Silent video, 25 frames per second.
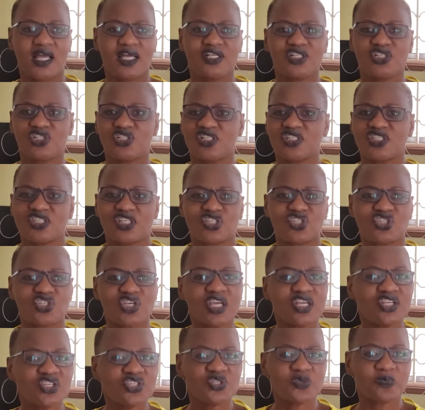She's a
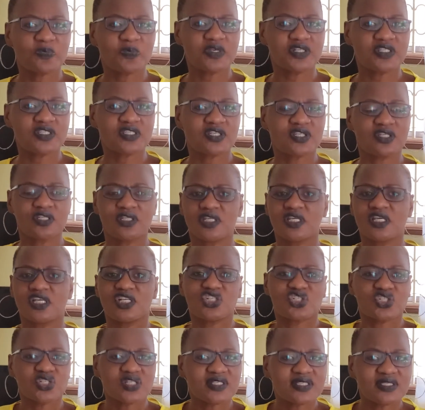changed person.
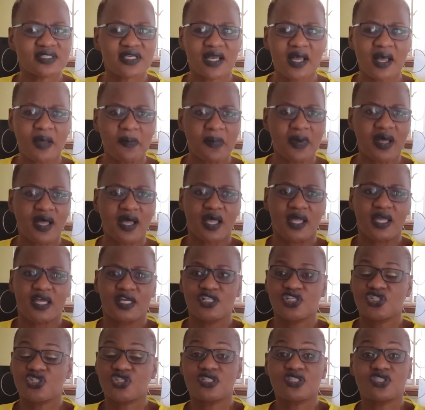She's calmer.
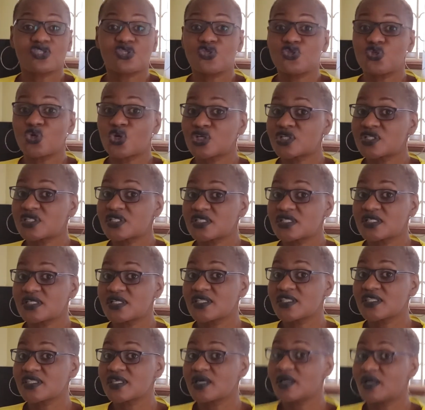She's not
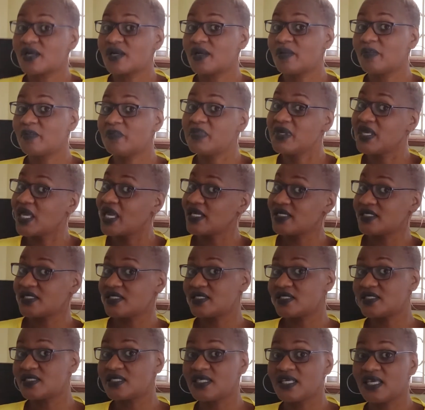the
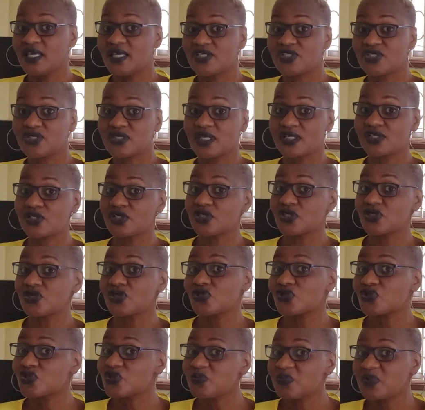bitch that she
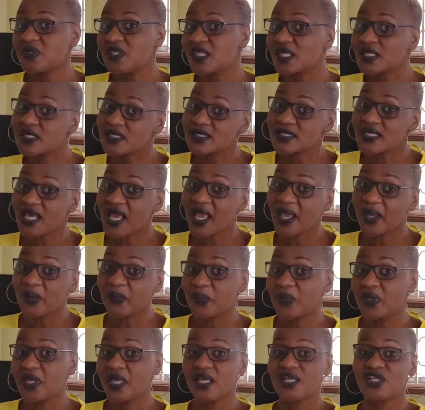used to be that time.